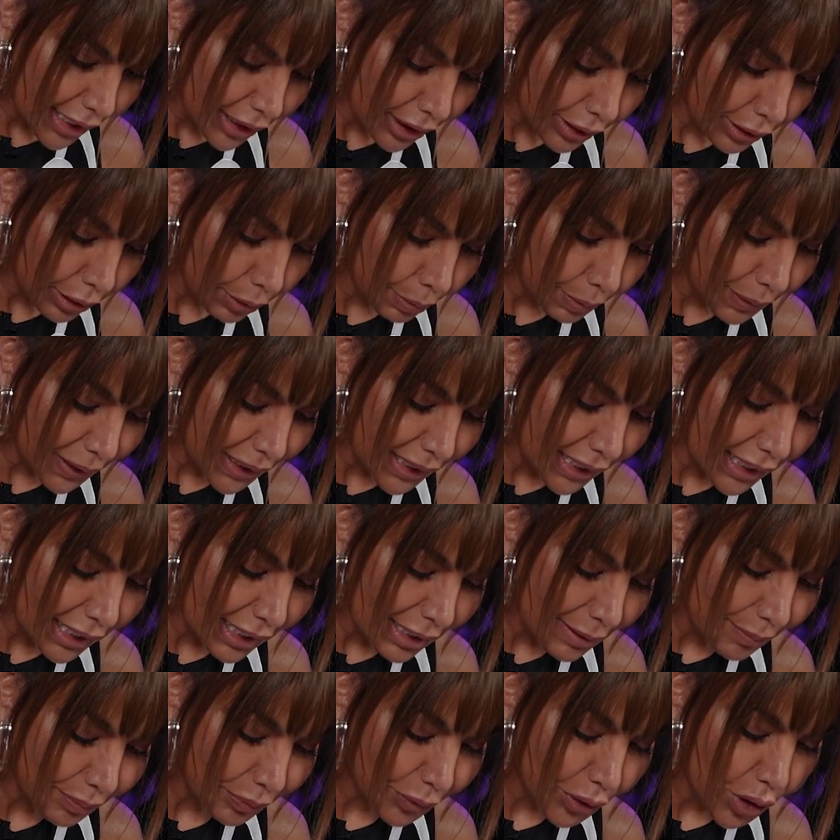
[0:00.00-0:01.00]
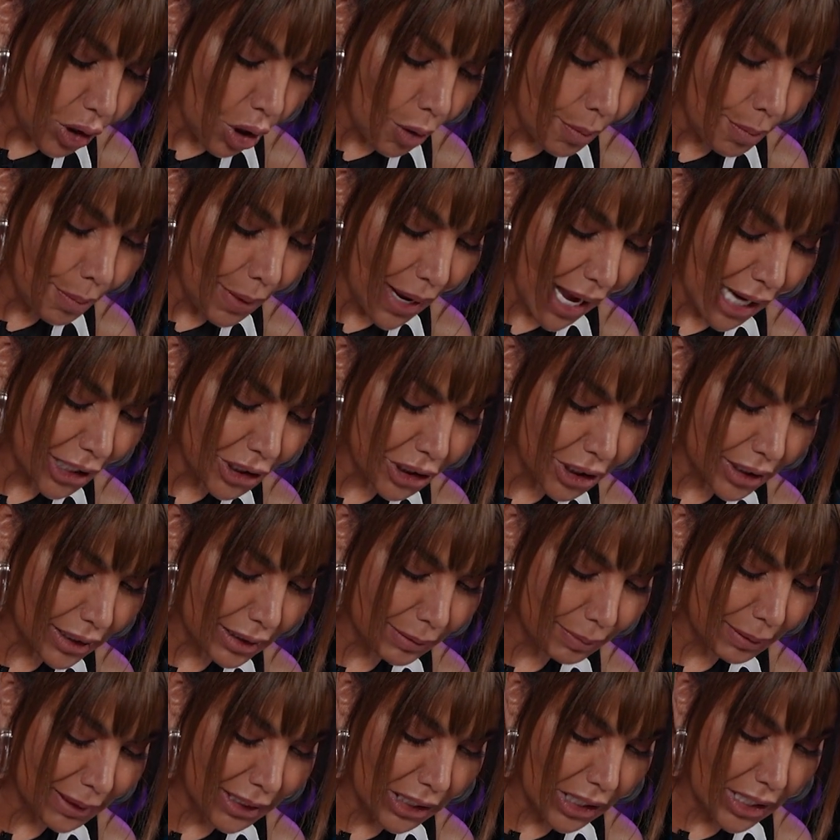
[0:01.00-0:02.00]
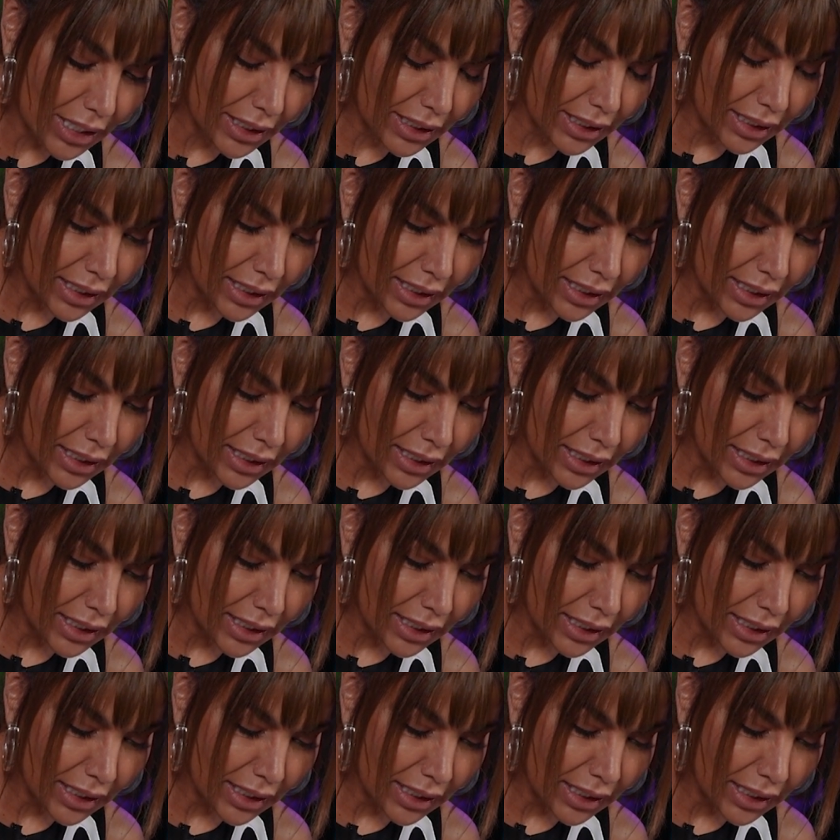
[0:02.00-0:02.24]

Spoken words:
to be compassionate, because